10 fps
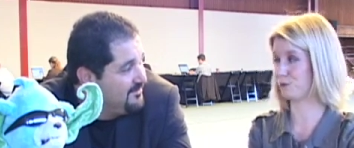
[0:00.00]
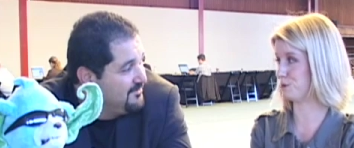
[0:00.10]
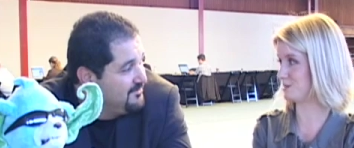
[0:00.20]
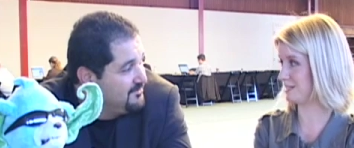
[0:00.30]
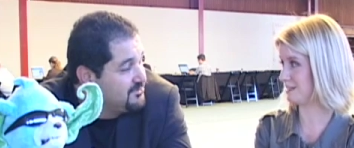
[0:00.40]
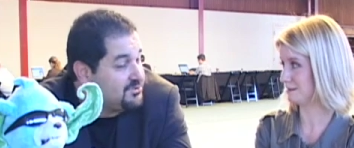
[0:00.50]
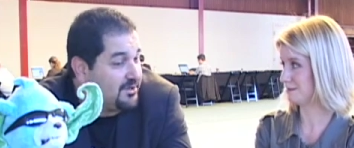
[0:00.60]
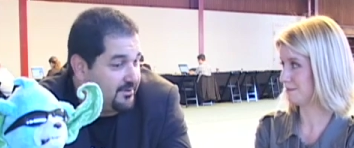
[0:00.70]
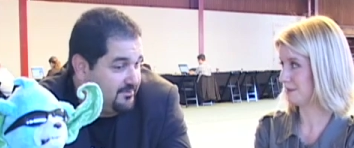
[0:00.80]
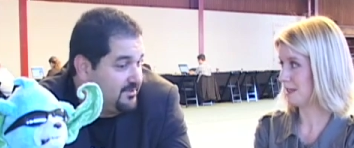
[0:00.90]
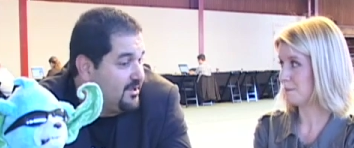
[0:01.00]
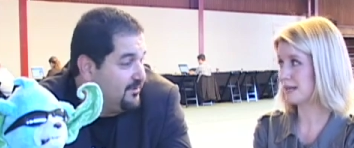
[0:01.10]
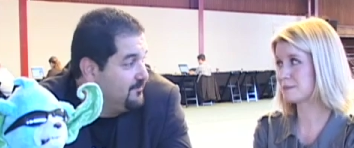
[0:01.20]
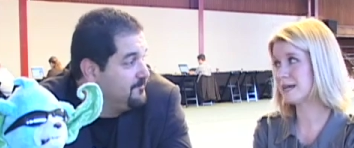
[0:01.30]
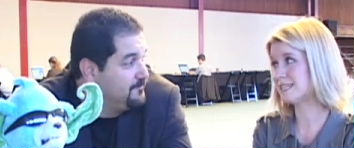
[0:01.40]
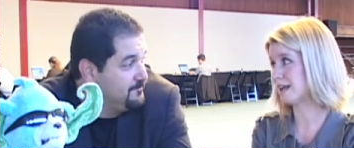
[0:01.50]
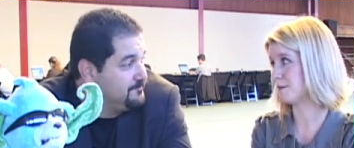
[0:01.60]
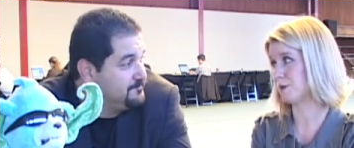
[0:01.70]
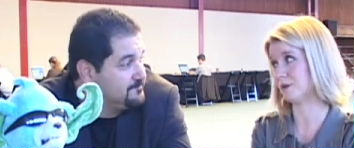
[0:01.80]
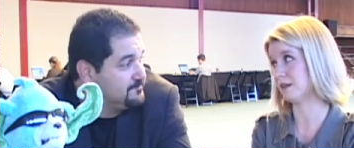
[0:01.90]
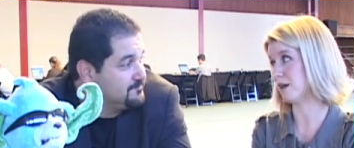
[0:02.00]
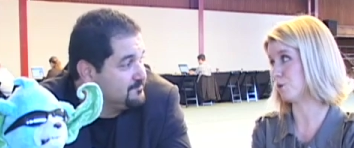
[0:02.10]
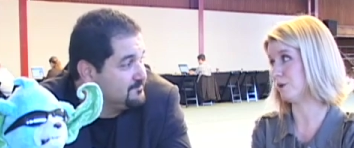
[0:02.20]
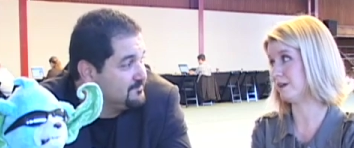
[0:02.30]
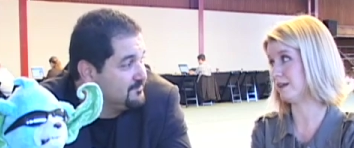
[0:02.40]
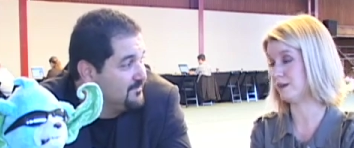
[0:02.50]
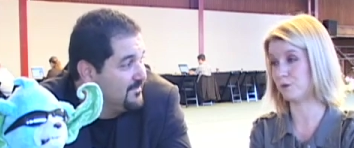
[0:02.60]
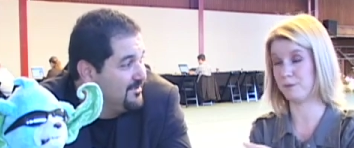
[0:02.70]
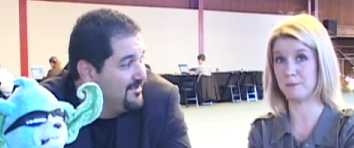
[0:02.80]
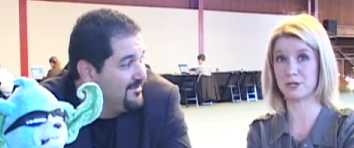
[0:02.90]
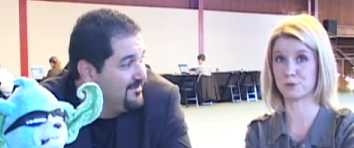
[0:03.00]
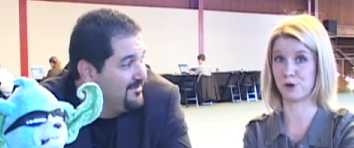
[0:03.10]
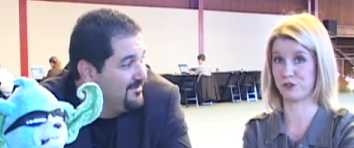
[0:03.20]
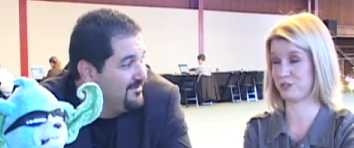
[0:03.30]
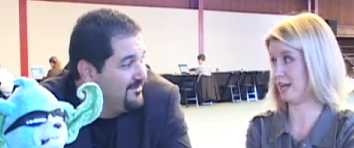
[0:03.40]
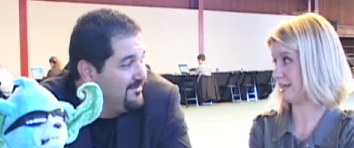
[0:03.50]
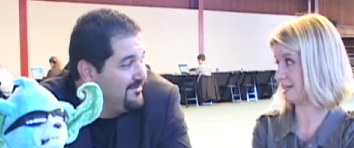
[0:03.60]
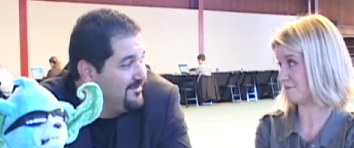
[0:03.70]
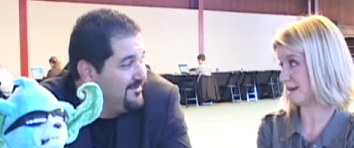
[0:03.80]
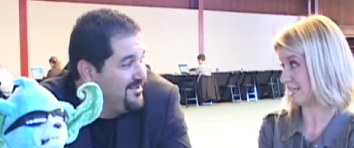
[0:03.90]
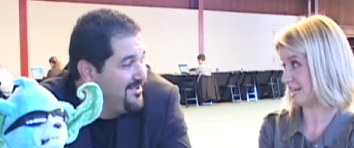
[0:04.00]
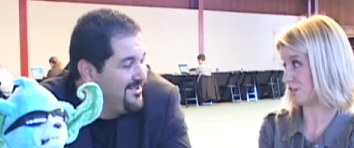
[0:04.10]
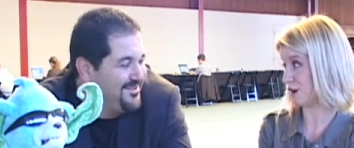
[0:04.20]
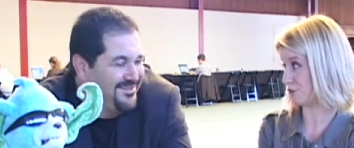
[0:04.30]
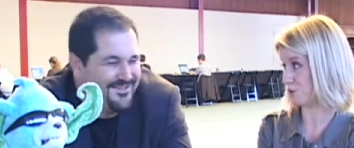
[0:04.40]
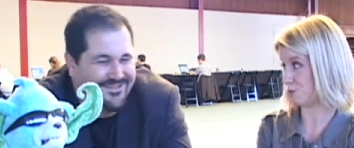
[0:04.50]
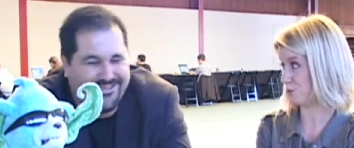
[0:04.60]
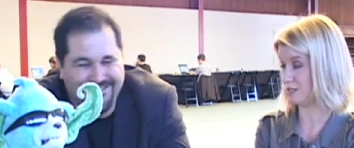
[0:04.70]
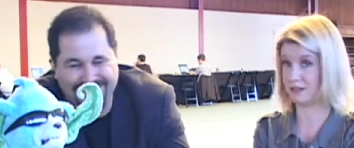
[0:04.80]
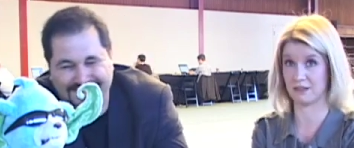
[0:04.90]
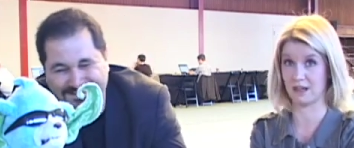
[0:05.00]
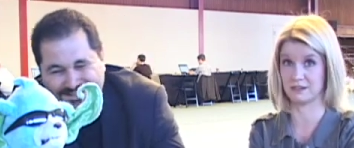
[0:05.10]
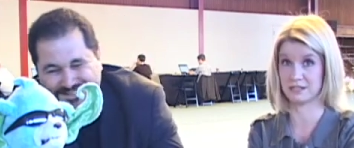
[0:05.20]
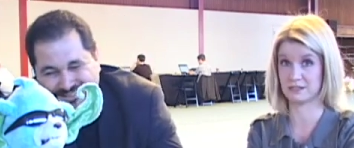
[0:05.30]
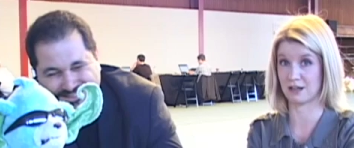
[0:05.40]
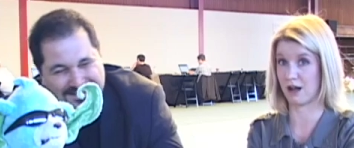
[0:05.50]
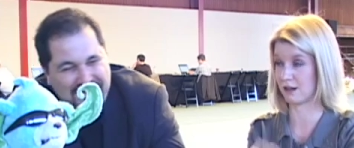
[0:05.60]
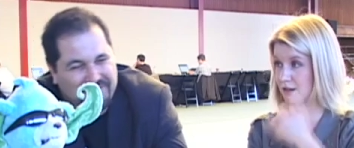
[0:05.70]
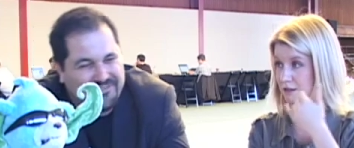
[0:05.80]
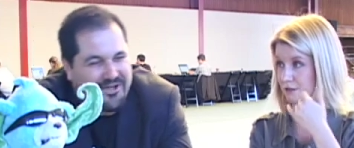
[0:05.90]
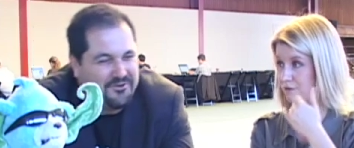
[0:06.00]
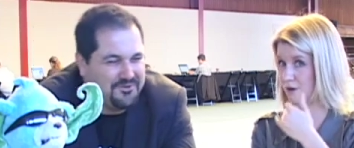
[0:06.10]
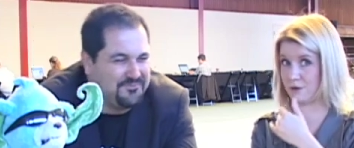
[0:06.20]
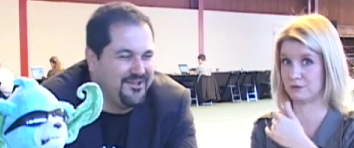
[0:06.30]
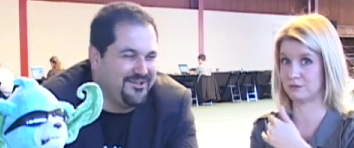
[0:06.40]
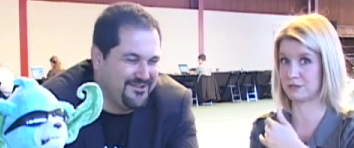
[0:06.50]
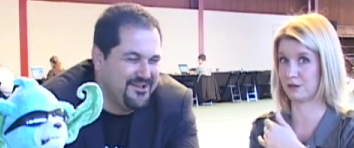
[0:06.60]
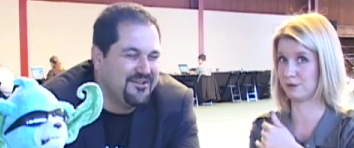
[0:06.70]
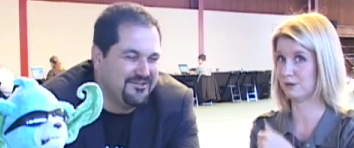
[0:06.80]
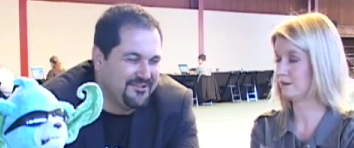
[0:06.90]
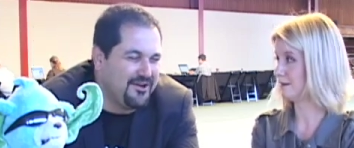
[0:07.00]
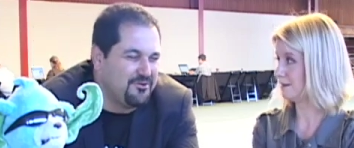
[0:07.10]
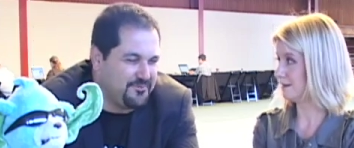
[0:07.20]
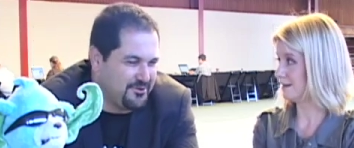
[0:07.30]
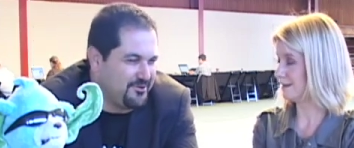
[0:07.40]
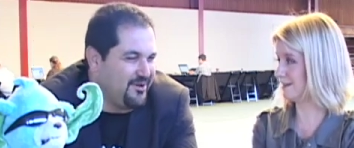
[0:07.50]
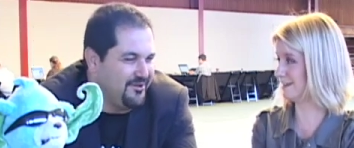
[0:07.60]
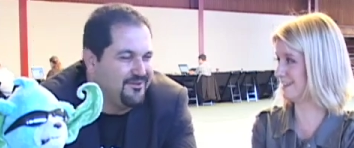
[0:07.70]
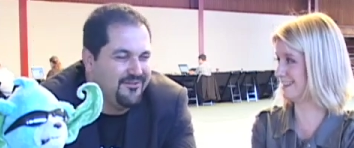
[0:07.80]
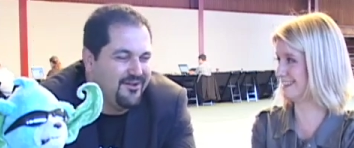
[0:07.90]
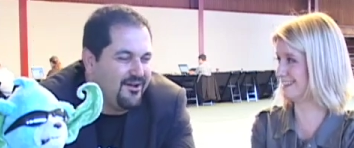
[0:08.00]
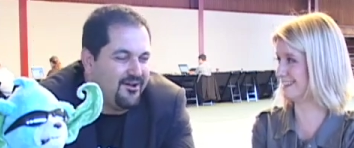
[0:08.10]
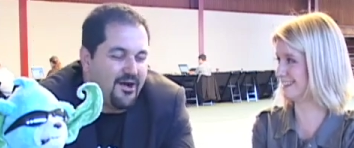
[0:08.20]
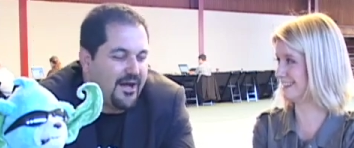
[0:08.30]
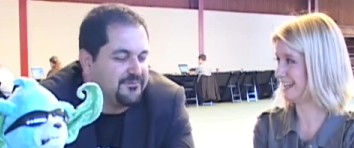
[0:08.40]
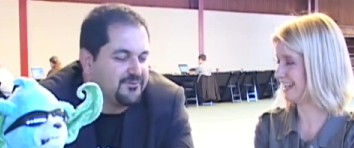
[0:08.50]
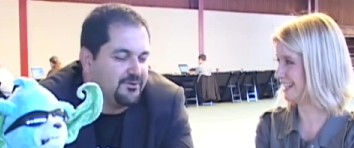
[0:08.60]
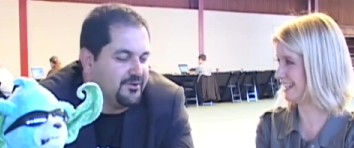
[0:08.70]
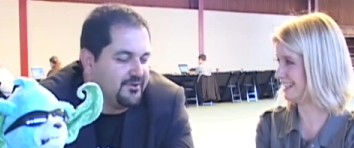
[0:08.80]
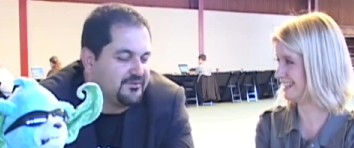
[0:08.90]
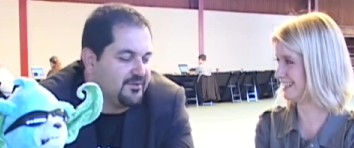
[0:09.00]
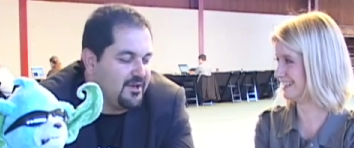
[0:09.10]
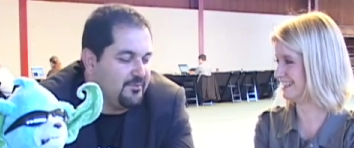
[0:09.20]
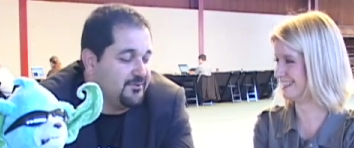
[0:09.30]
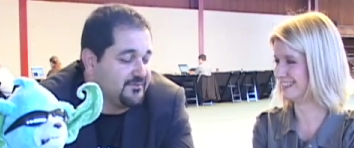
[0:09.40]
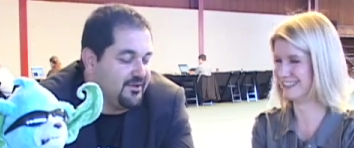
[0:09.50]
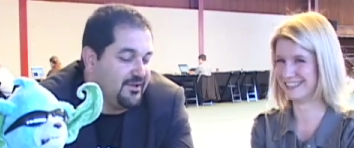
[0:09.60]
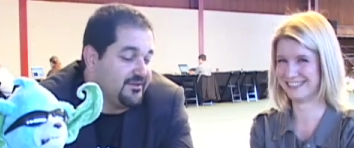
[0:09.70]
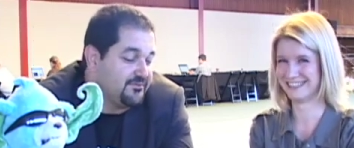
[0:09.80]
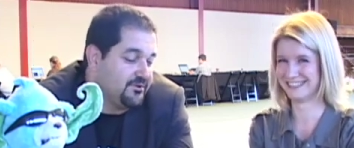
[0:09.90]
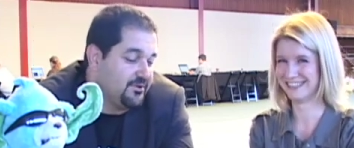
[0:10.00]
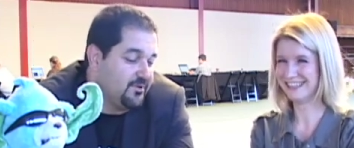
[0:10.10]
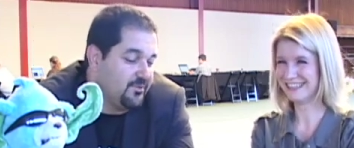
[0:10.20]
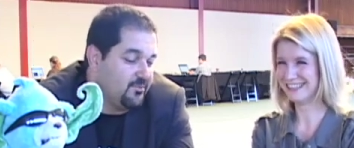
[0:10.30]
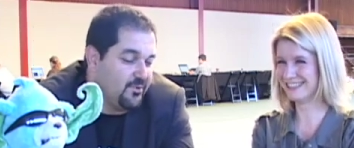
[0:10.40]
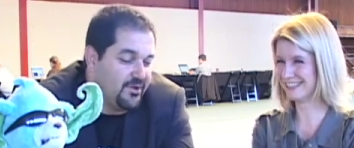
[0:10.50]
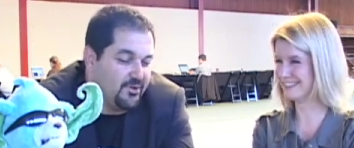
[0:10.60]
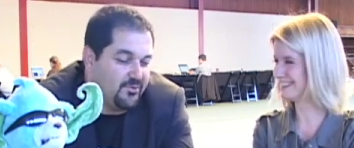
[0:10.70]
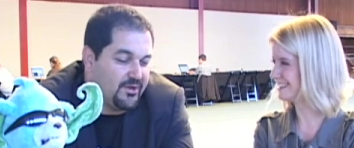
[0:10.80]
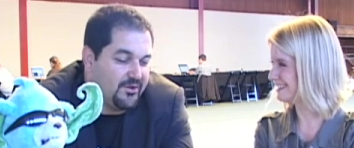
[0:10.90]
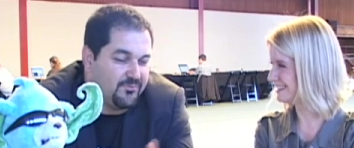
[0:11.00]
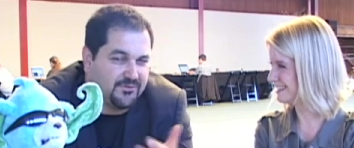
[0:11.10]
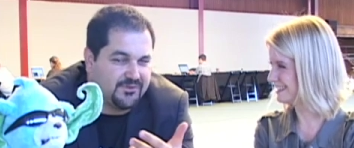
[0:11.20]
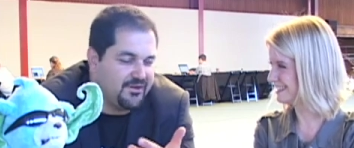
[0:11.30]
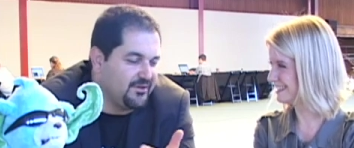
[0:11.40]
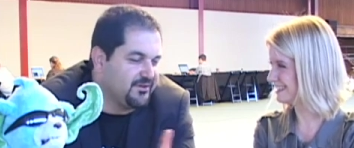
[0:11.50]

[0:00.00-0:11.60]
Speaker 1: Woozy? Sure, yeah. Because my dad can be really long-winded, and it would be much more entertaining to have my dad talk through the Woozy than to talk on the
Speaker 2: phone. That would be great. Oh, absolutely. This enables it. And that's really what what I presented